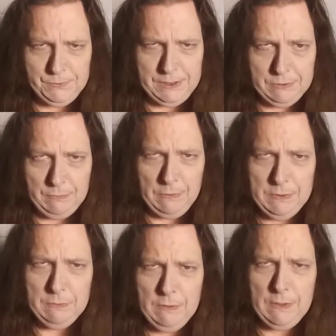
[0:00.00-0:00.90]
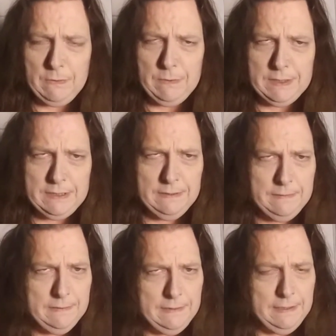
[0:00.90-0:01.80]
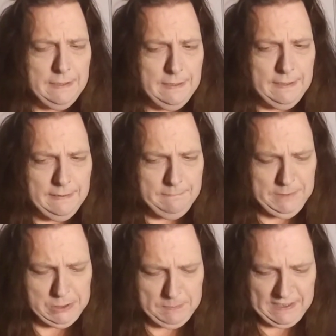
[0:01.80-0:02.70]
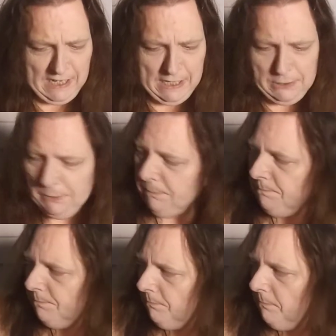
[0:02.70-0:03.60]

she's willing to work with Mitch McConnell